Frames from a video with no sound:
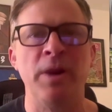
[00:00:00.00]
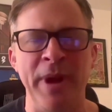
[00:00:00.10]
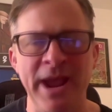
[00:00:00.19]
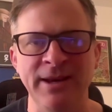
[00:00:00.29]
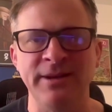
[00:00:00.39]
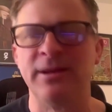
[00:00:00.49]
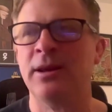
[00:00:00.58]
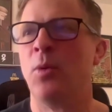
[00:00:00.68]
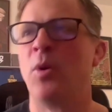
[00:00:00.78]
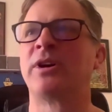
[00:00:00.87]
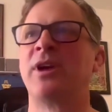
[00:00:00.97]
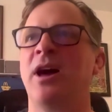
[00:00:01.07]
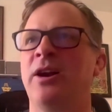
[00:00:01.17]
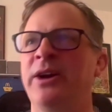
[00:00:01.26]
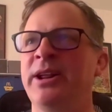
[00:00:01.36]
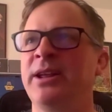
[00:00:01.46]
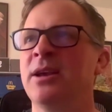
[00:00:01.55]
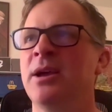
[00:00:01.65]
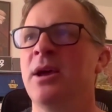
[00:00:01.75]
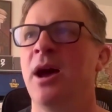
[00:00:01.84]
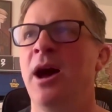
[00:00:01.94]
paint, watercoloring.
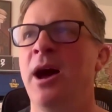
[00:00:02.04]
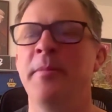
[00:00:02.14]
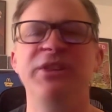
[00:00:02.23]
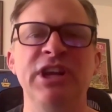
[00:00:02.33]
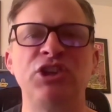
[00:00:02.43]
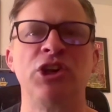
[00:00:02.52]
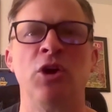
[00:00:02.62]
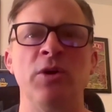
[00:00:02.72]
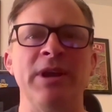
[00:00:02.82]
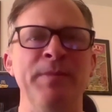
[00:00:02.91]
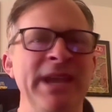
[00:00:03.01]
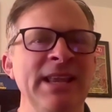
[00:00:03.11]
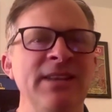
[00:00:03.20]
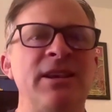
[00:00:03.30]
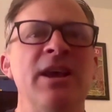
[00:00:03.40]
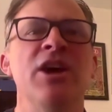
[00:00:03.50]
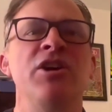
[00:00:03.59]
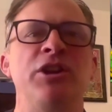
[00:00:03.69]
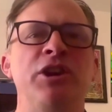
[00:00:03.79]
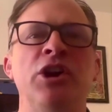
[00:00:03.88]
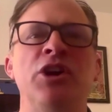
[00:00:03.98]
Digital means
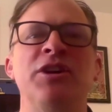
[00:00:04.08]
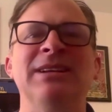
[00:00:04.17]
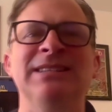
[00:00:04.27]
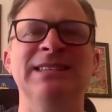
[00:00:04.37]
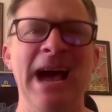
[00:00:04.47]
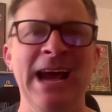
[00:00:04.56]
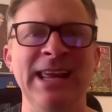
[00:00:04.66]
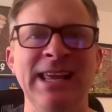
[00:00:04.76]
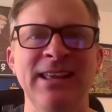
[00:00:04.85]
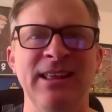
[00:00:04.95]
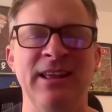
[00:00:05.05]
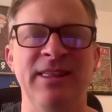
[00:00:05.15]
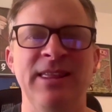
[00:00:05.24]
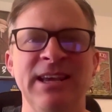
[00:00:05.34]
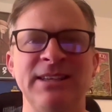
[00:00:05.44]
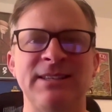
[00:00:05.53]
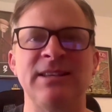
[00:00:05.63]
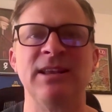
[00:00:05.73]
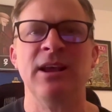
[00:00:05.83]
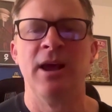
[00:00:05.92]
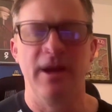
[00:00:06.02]
you're designing this
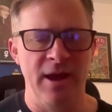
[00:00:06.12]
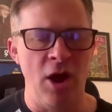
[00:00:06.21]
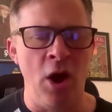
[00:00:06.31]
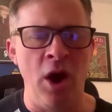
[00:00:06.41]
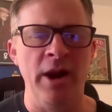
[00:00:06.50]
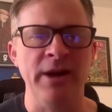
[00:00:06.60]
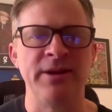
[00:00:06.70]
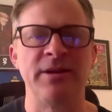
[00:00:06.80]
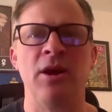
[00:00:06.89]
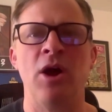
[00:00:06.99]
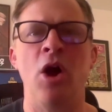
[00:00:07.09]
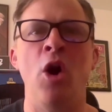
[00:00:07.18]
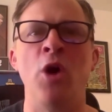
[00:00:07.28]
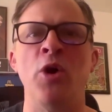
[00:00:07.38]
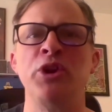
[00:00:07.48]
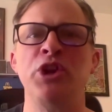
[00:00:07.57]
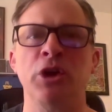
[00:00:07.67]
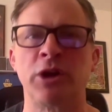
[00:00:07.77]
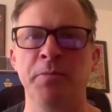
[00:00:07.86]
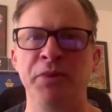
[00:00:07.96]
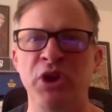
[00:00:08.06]
art on your
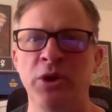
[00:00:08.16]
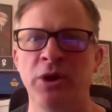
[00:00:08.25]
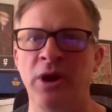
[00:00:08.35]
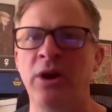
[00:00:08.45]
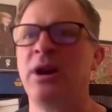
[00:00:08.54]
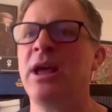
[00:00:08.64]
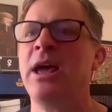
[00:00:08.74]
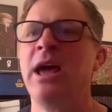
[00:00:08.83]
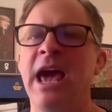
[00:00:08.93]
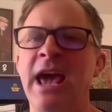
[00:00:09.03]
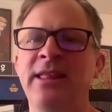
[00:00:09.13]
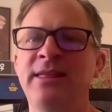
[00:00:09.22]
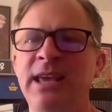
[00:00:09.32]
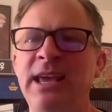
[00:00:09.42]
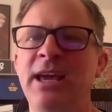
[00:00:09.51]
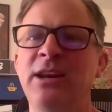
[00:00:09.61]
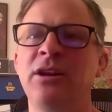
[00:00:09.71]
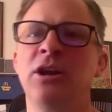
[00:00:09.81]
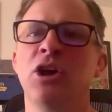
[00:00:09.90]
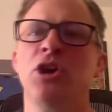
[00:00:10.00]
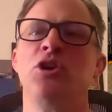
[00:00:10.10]
computer, and then
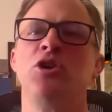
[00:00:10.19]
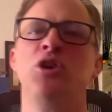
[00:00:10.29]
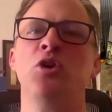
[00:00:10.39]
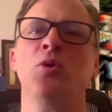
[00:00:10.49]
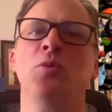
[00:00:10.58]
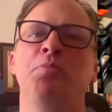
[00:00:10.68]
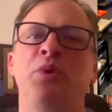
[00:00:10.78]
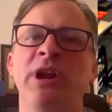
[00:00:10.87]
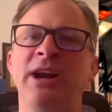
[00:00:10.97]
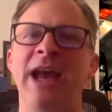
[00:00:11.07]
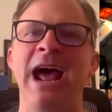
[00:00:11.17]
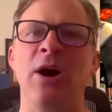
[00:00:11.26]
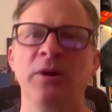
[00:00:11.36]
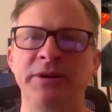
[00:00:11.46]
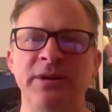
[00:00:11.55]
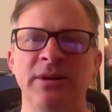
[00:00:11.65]
you print it out,